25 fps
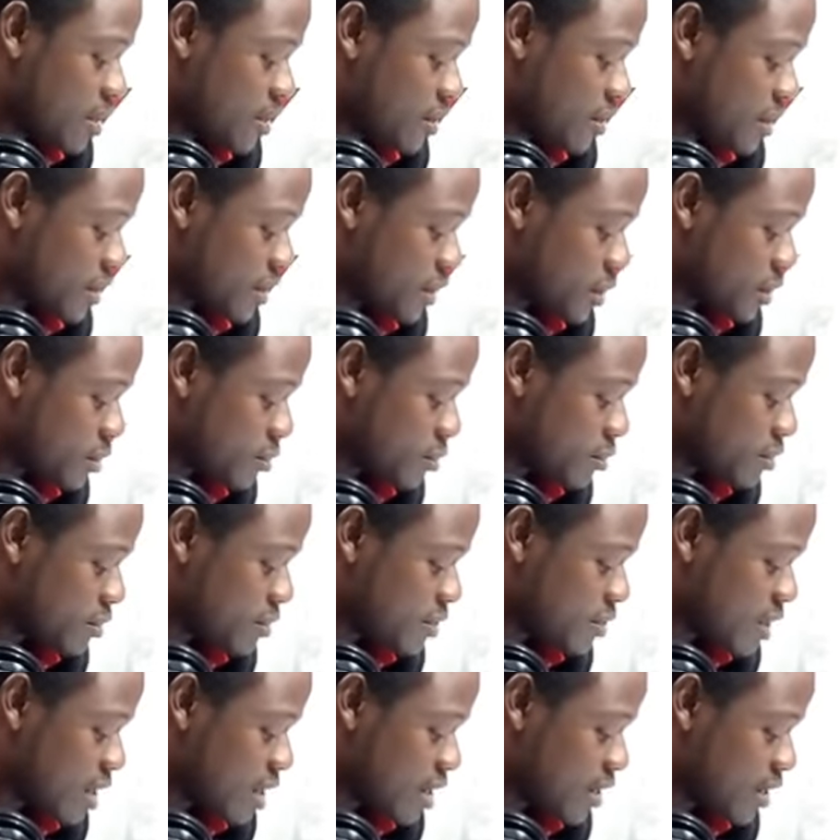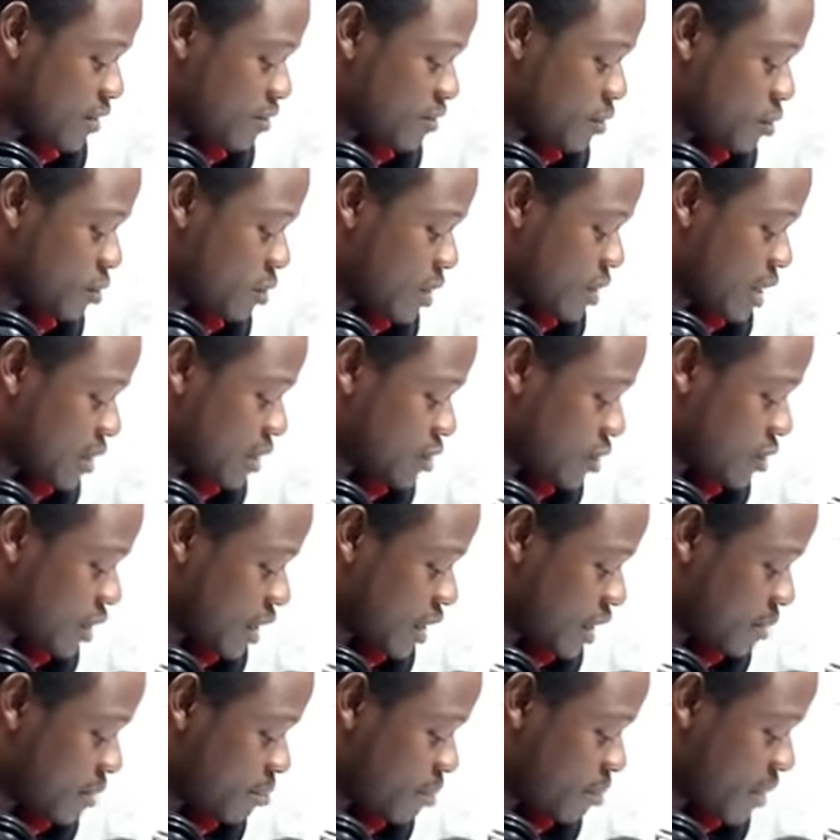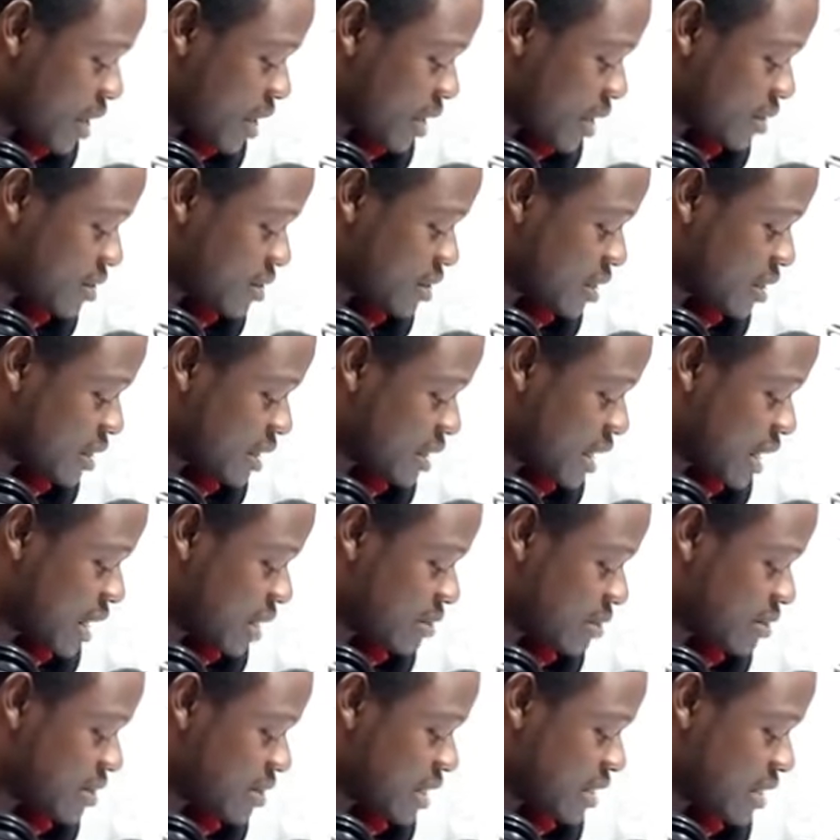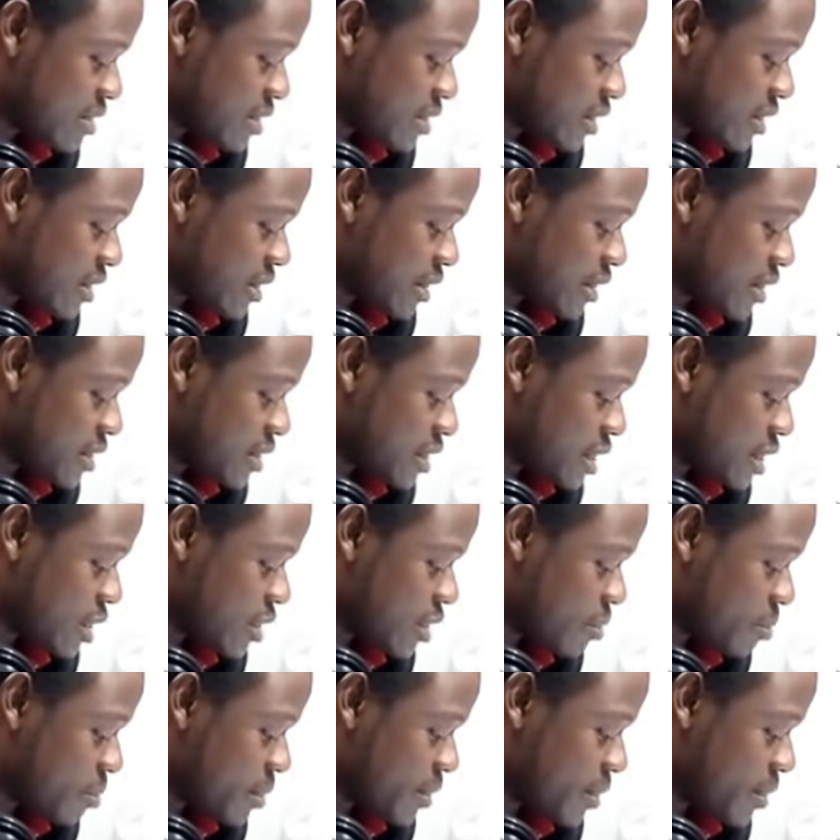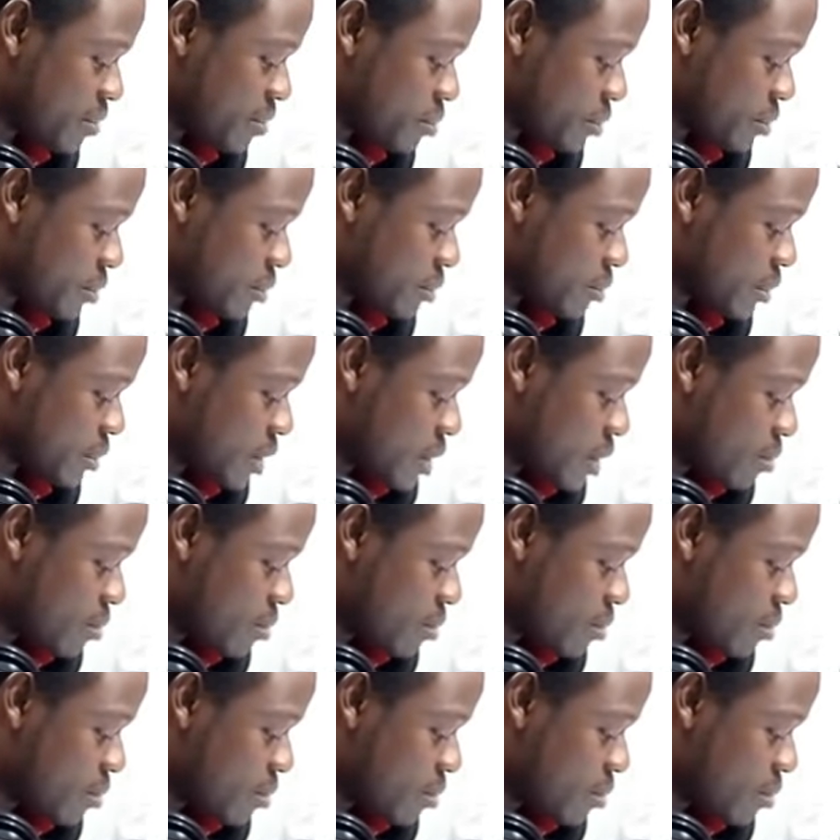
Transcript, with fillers: Thank you. Sir, if we look at your impact in the health sector, it is incomparable.